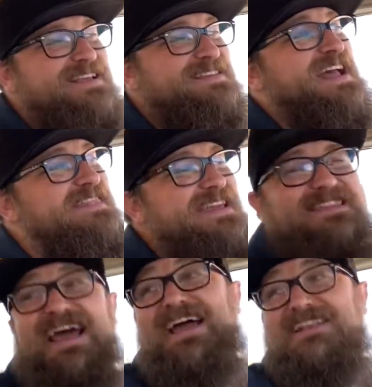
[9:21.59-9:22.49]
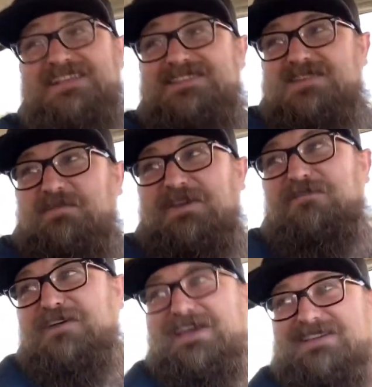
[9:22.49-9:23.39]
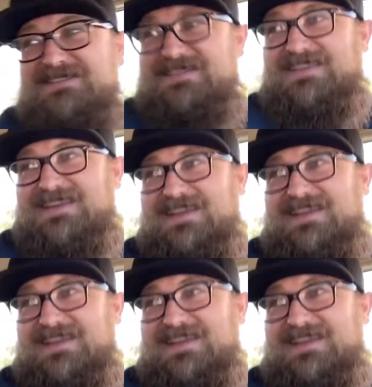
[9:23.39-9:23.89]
Because I think that needs to be fixed.